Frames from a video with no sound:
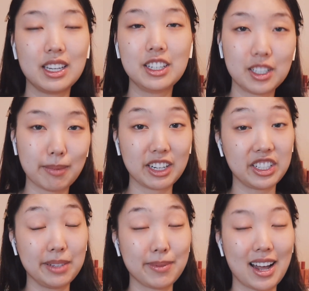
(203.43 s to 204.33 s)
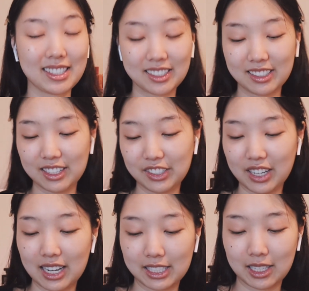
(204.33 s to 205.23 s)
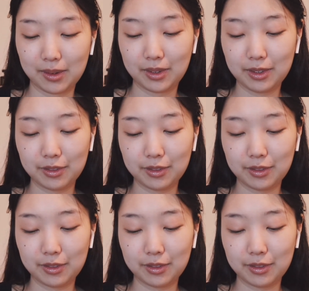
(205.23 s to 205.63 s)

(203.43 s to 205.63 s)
into my sheet masks, as you guys can